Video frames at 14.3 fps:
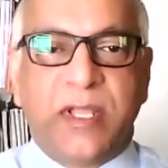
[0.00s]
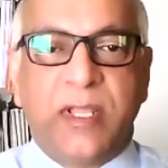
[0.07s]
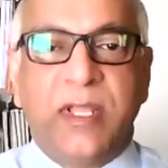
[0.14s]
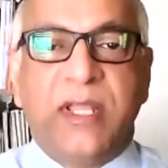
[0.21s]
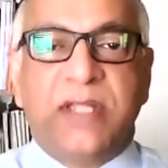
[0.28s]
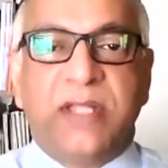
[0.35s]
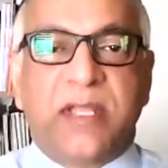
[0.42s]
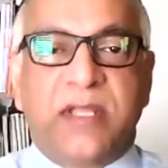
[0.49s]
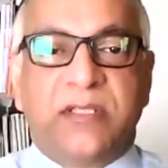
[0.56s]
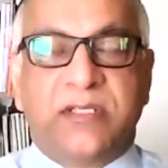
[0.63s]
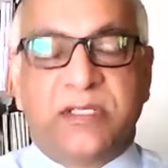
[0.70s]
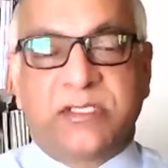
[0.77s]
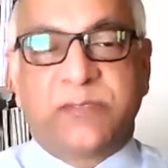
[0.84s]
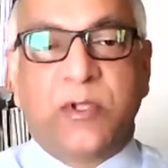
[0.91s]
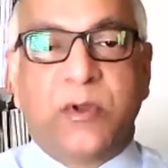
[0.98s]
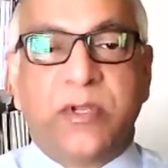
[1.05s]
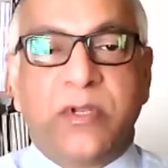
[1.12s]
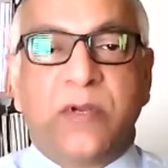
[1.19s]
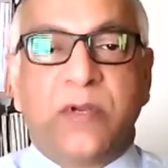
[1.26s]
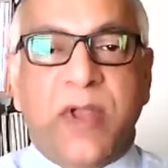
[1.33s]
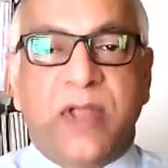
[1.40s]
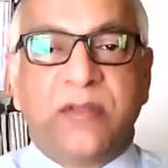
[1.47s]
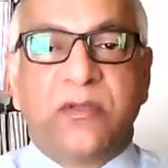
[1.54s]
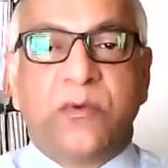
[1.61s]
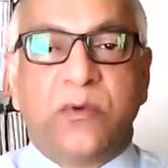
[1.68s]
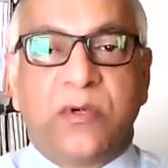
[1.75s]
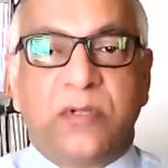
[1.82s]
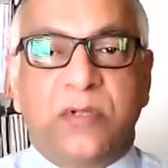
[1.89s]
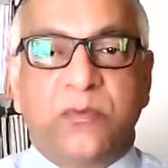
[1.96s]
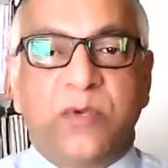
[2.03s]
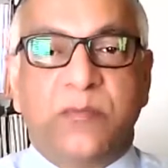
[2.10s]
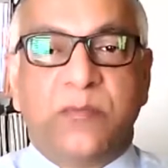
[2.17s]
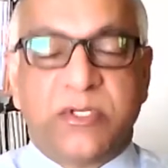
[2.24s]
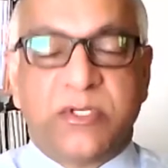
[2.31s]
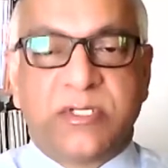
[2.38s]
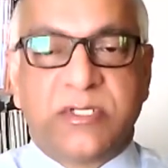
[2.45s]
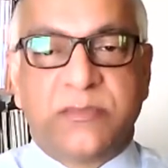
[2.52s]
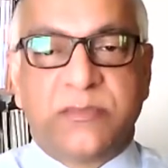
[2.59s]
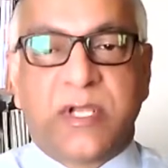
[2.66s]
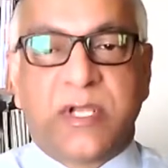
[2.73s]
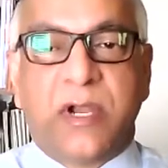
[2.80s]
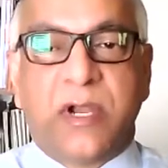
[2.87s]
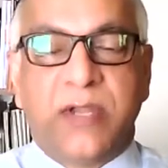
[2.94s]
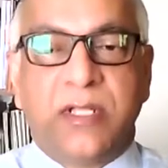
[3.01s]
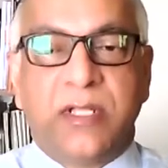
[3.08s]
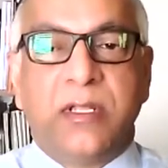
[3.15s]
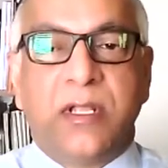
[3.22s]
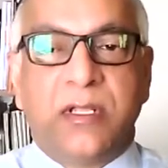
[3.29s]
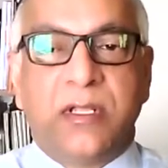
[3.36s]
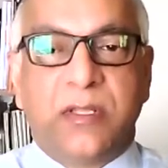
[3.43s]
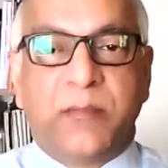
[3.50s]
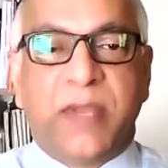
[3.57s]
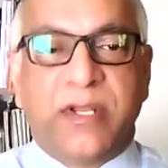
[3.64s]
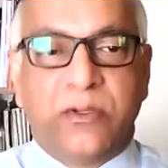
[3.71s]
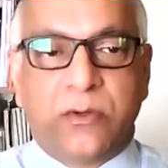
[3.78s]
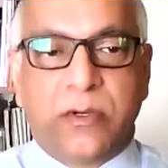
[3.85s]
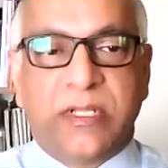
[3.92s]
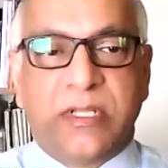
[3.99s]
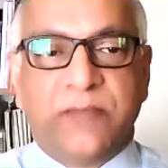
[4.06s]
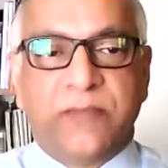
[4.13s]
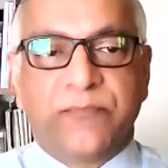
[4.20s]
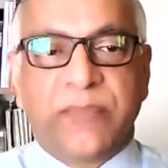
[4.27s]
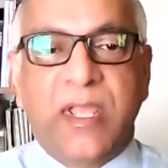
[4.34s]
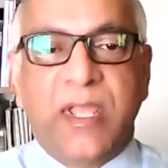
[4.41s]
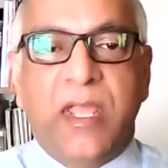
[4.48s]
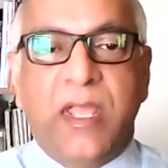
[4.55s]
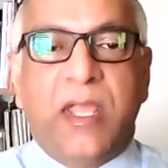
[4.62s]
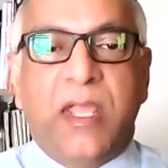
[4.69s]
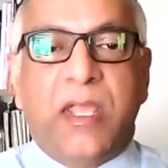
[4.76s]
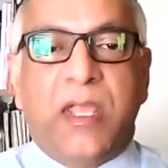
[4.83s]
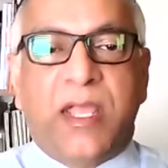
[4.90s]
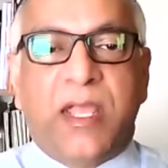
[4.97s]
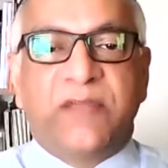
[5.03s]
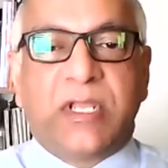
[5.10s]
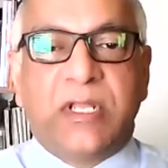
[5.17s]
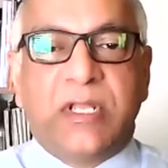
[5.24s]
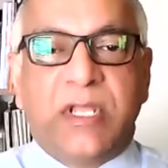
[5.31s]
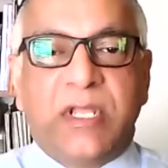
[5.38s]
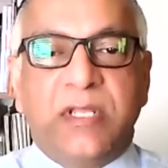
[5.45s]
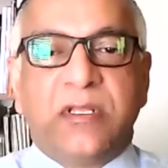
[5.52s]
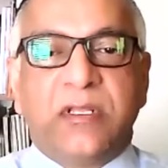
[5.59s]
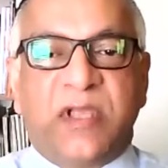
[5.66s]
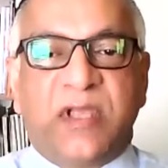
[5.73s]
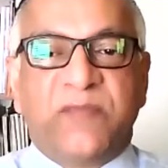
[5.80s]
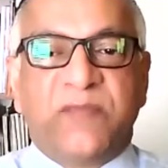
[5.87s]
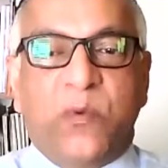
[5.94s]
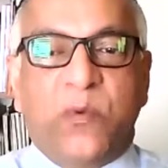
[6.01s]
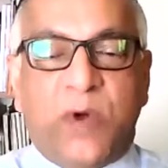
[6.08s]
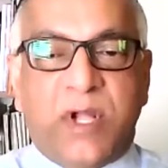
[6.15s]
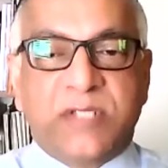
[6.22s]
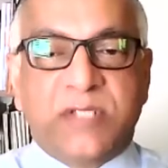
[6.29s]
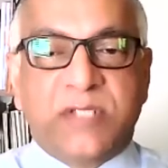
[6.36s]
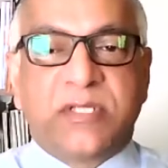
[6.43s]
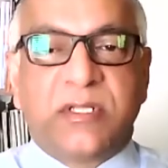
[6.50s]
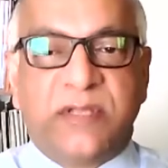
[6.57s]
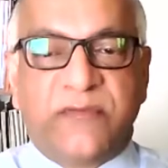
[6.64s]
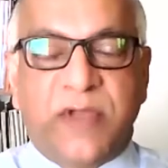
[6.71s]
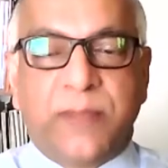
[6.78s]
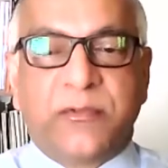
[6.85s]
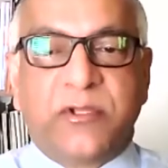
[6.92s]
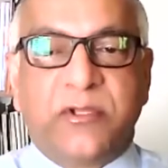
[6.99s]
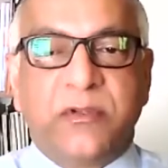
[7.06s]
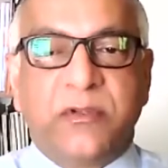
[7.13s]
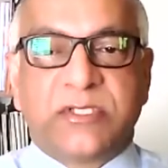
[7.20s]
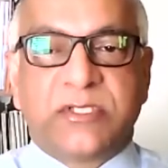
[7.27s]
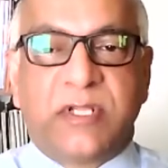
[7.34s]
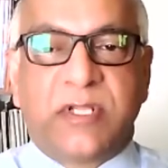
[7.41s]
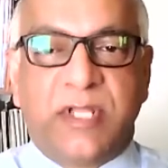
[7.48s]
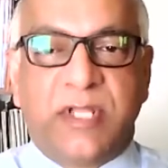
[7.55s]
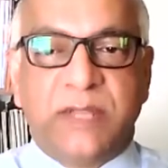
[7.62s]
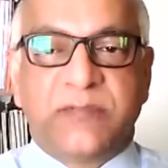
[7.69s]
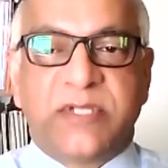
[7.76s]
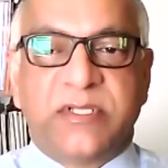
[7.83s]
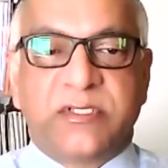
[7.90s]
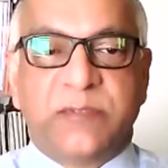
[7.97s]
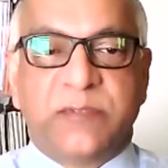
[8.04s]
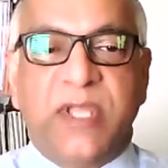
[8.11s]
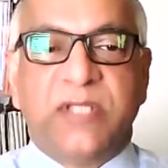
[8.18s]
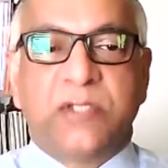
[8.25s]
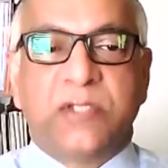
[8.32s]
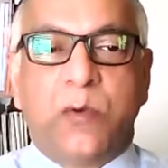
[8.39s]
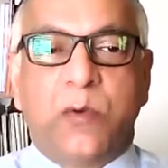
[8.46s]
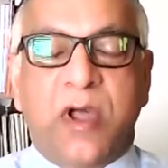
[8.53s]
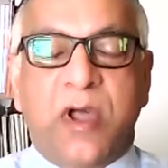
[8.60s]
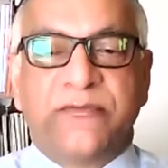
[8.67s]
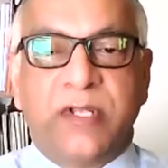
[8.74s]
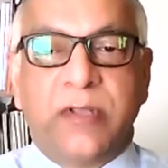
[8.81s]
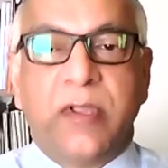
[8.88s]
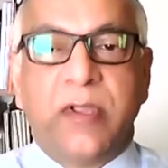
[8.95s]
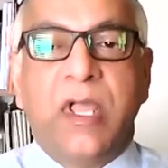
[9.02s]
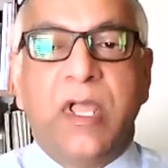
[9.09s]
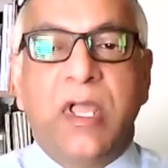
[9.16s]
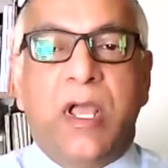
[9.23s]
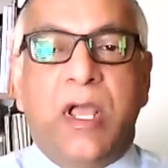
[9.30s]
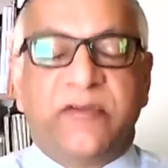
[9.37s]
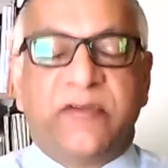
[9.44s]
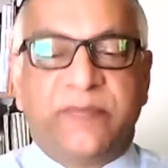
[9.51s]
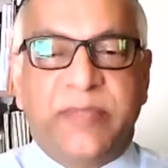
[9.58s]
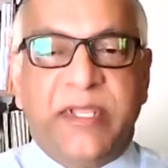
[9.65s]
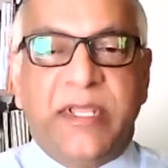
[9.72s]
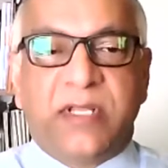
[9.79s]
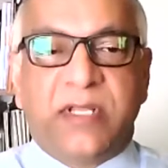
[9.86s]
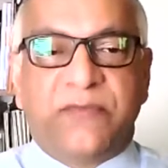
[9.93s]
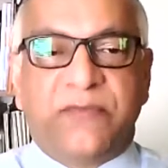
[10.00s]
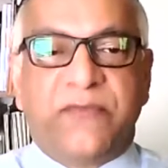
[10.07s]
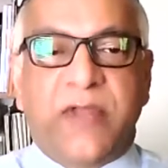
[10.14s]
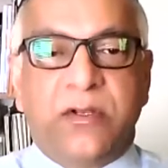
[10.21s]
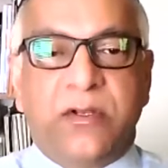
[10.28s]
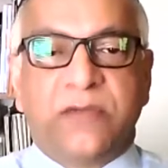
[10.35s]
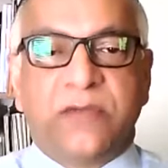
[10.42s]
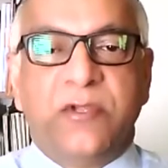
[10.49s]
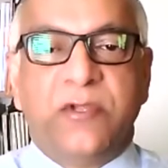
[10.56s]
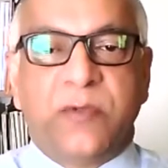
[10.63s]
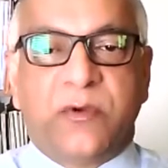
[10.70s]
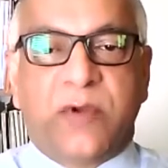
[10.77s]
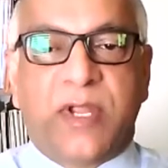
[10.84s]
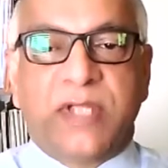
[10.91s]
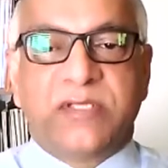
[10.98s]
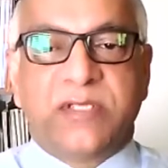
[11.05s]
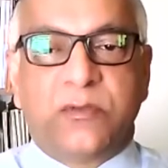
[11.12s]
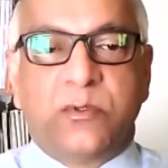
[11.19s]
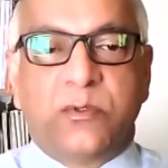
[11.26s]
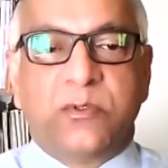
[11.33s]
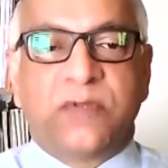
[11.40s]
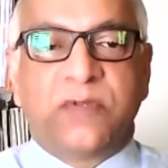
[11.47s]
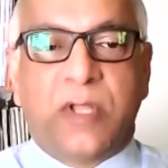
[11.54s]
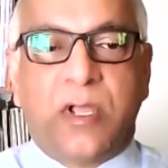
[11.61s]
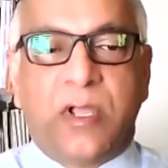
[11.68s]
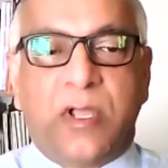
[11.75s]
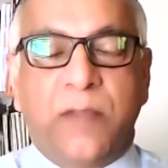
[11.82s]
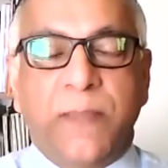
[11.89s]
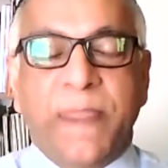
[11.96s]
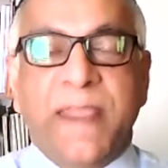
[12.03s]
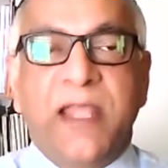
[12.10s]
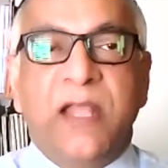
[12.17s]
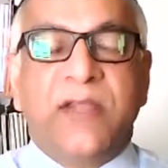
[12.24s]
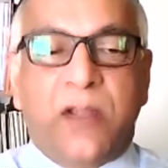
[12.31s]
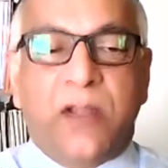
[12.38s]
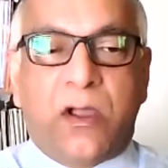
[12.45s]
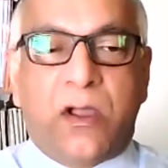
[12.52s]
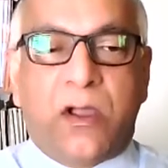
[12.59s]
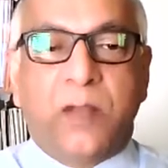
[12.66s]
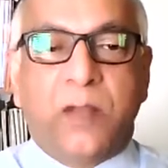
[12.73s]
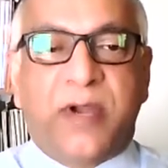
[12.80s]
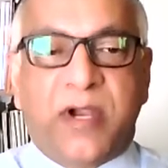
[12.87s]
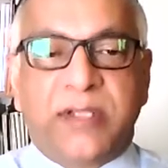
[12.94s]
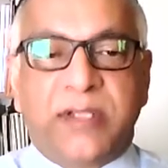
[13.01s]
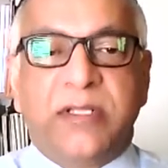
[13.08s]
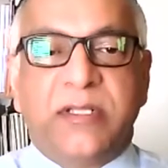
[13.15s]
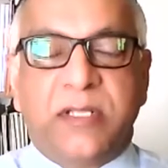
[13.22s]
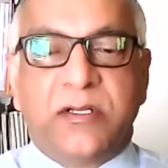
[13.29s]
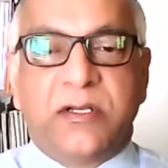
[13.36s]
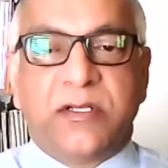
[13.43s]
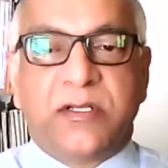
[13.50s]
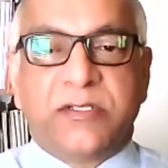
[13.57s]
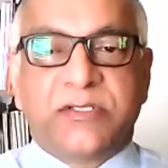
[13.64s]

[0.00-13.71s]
that is exploding around the world, where Muslims are in the minority. And if the Canadian government wants to live up to its claims that it's made so often of being a defender of human rights and the rule of law, then all party leaders